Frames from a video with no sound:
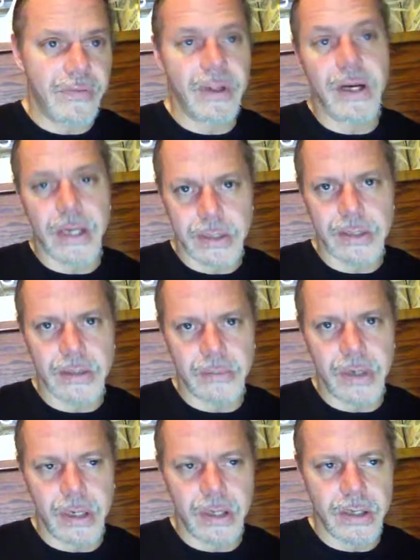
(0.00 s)
then I guess it doesn't
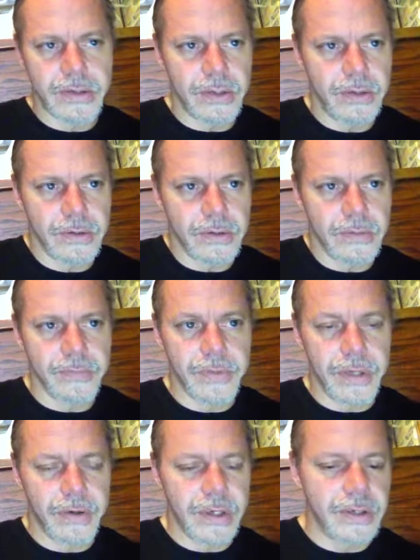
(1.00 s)
mean anything to you. So
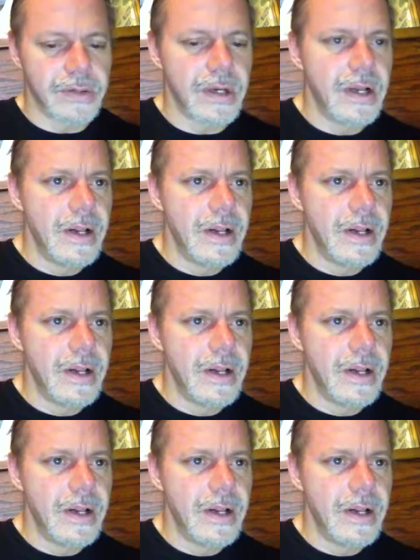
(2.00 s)
there it is.